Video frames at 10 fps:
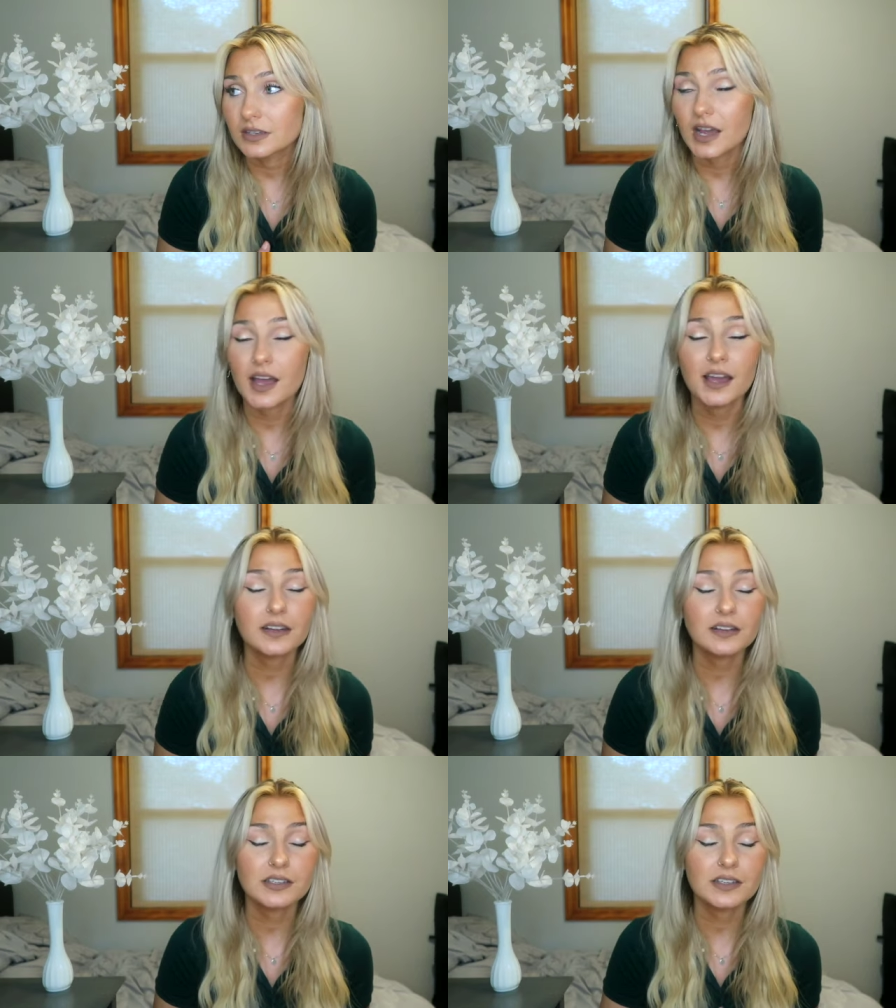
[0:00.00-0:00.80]

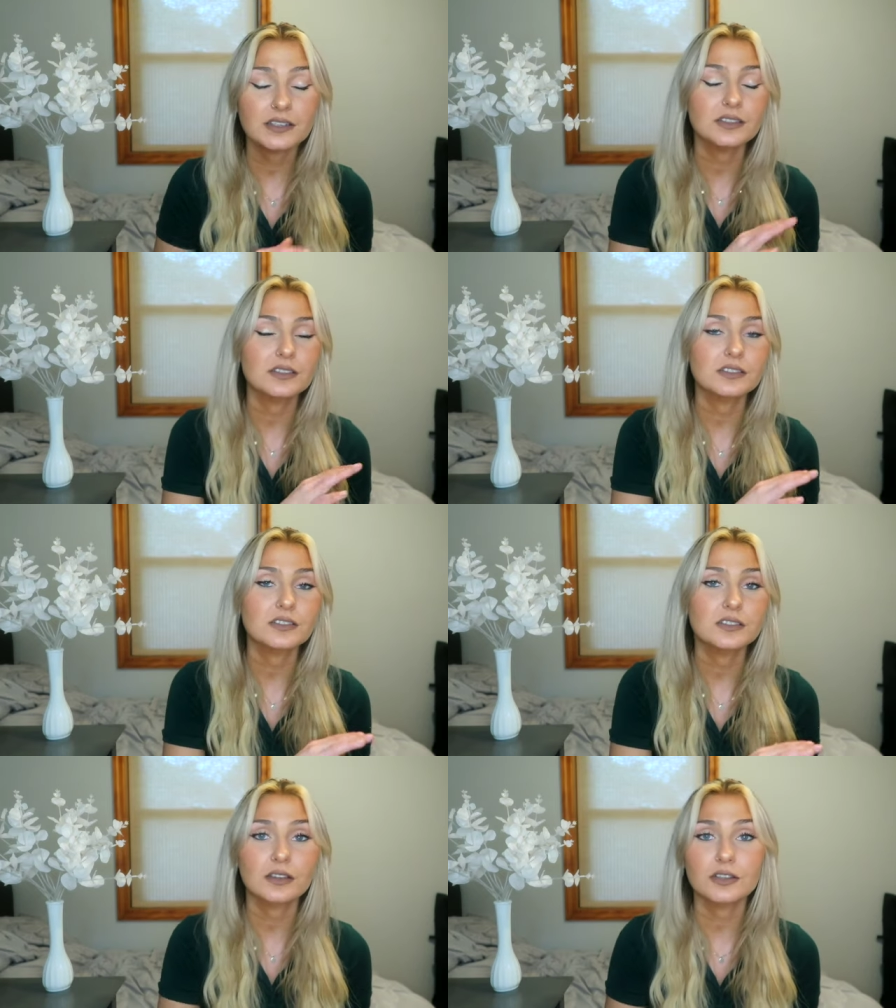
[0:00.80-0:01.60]
God does
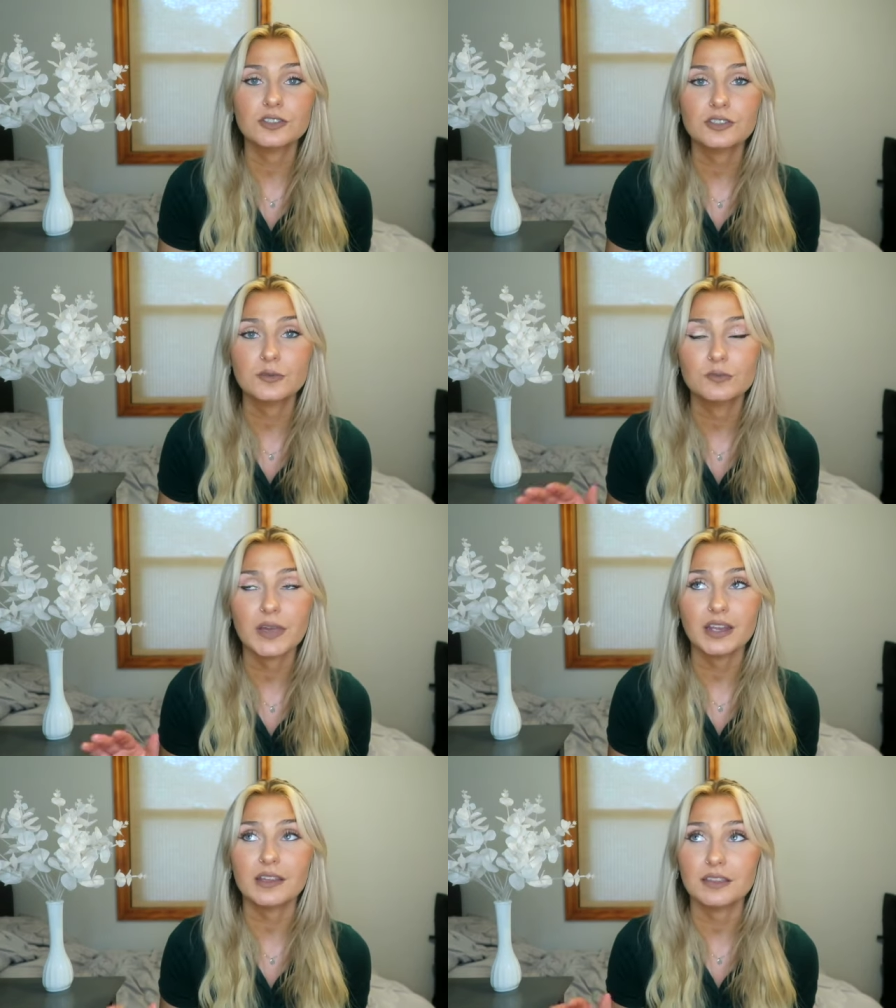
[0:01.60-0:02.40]
such
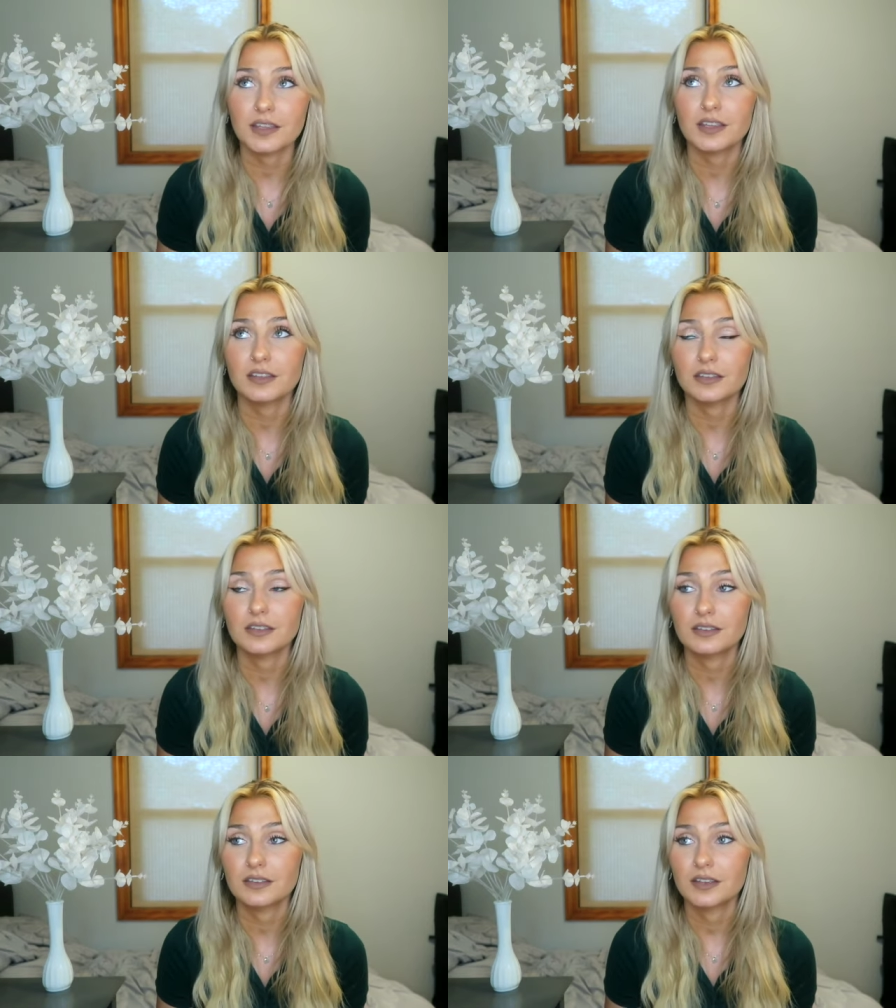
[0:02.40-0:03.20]
mighty
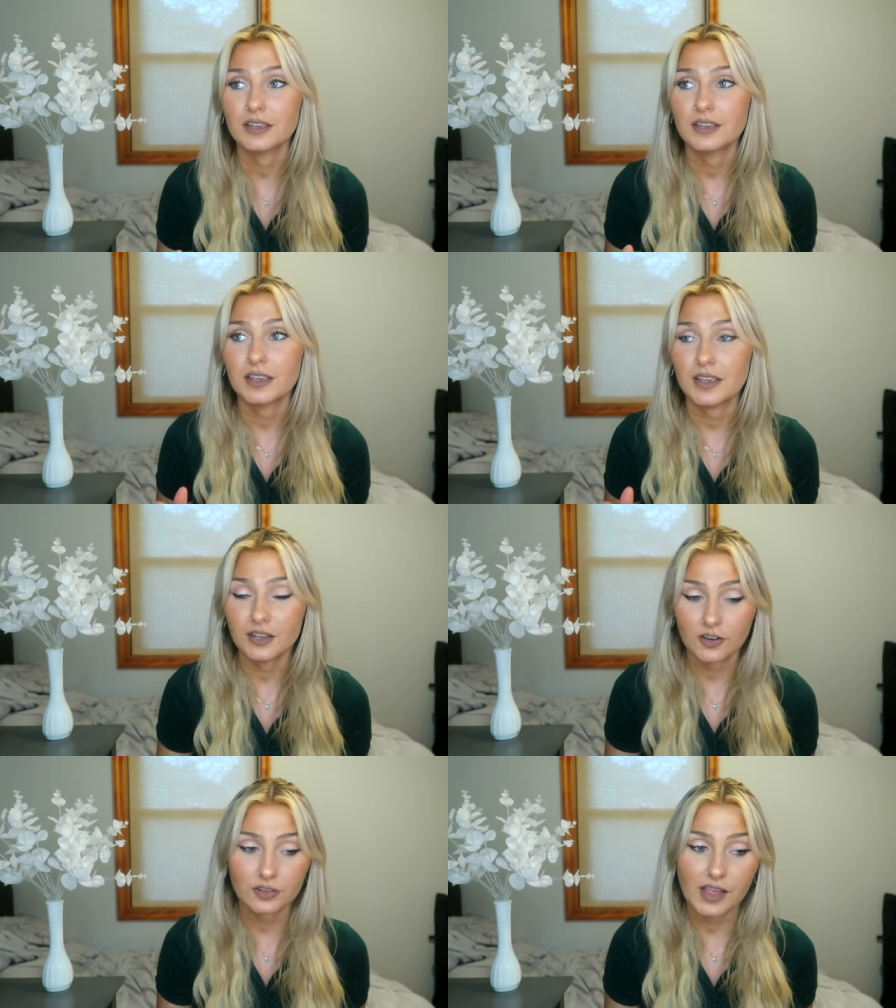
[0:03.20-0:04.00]
things
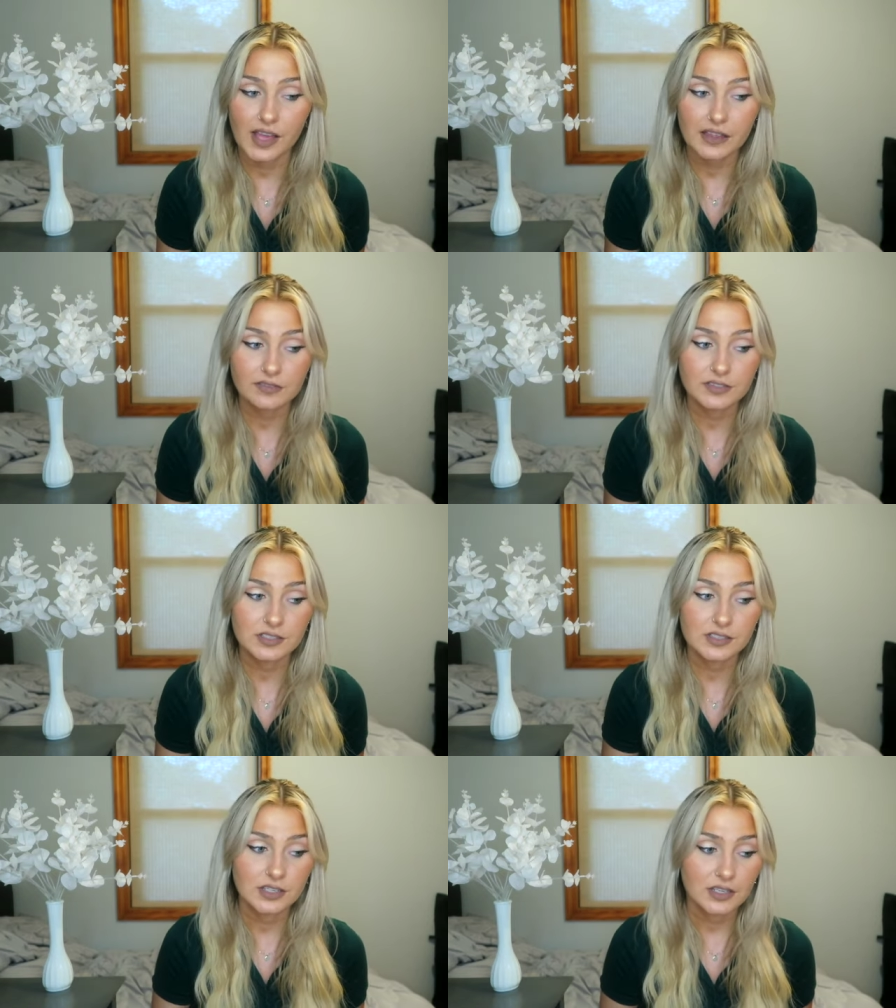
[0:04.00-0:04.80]
in our
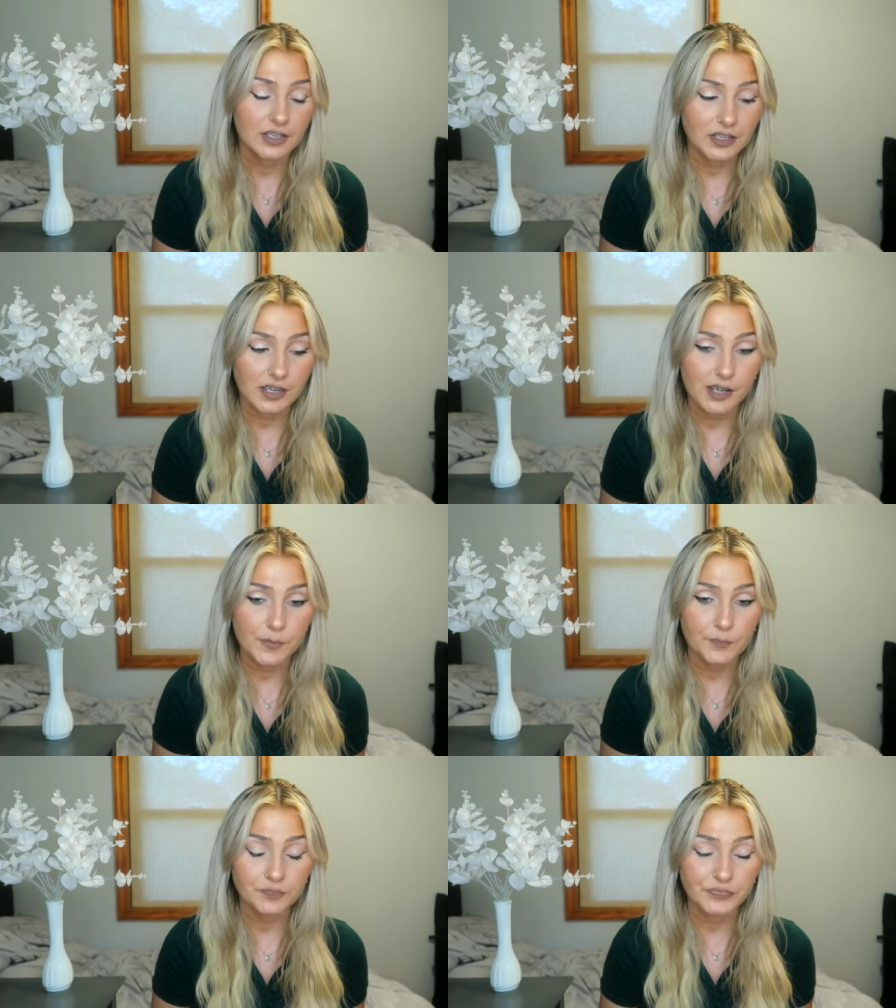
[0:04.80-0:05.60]
lives
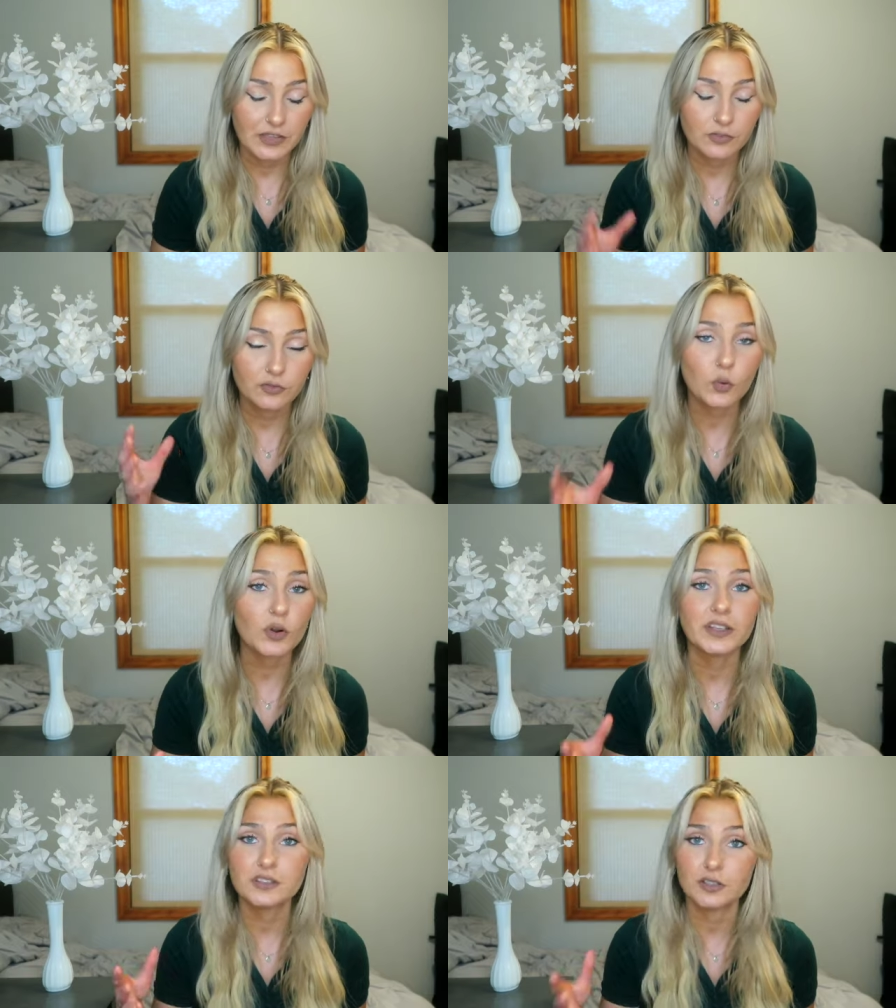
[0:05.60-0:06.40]
um,
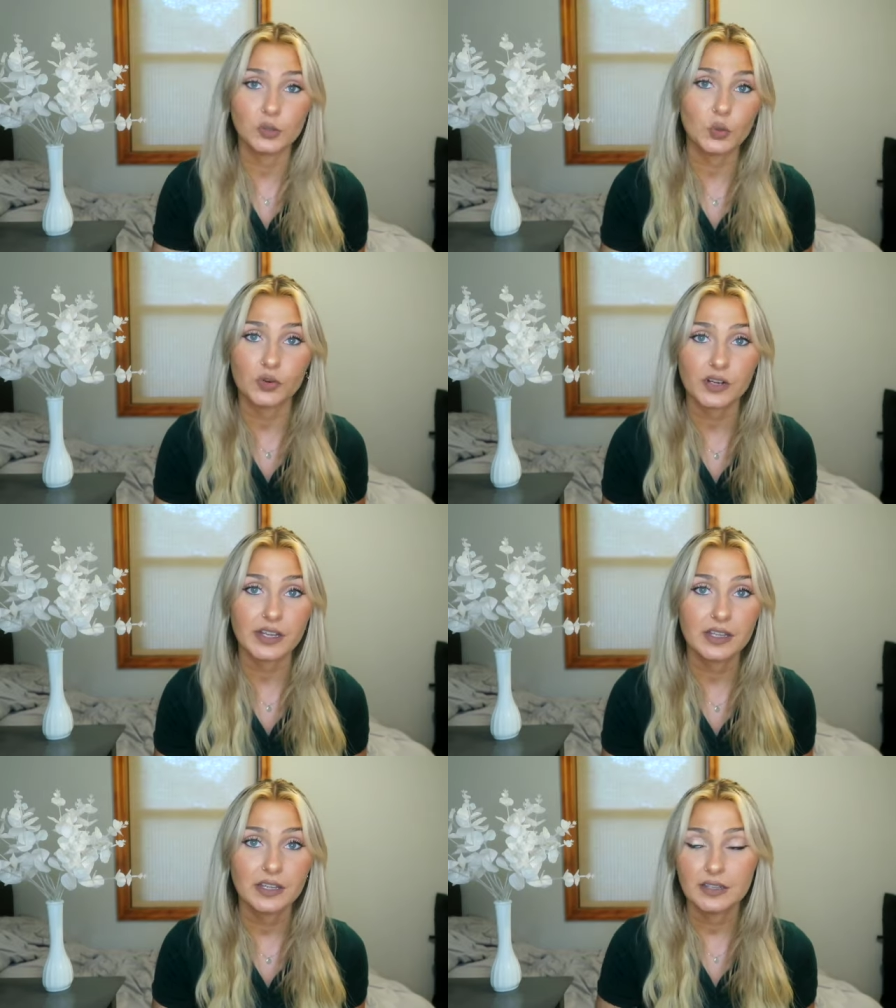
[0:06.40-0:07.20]
for his
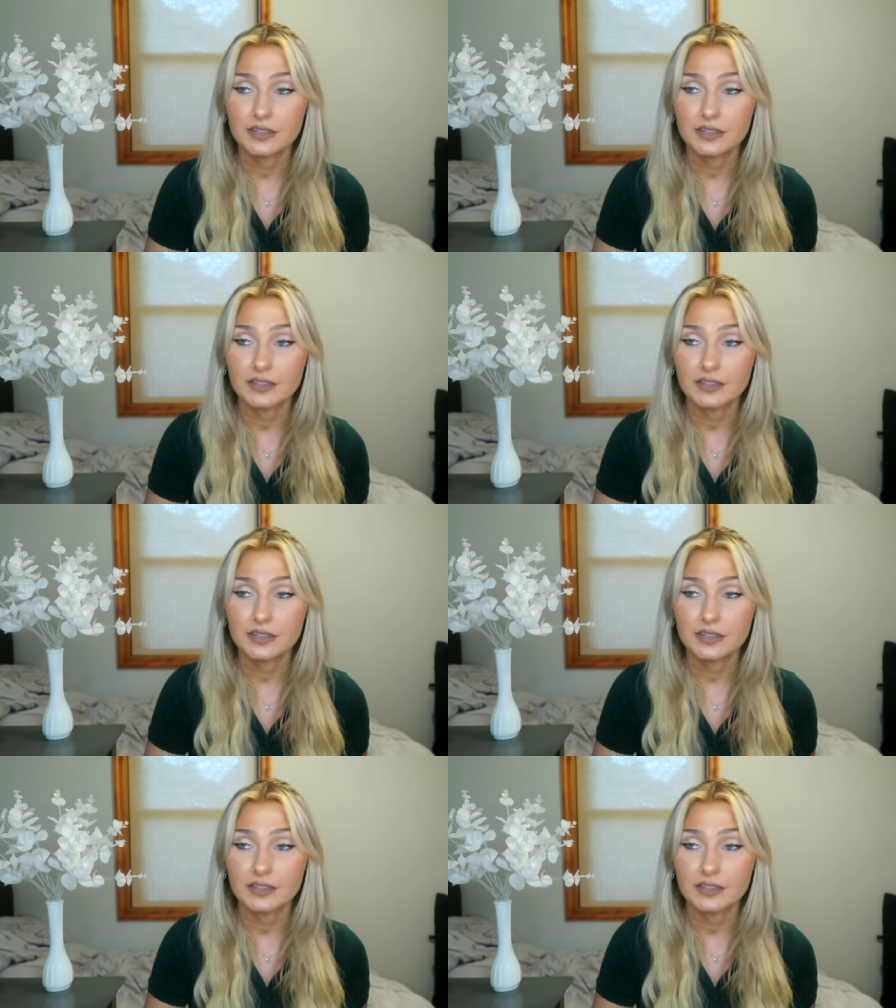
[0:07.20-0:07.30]
glory.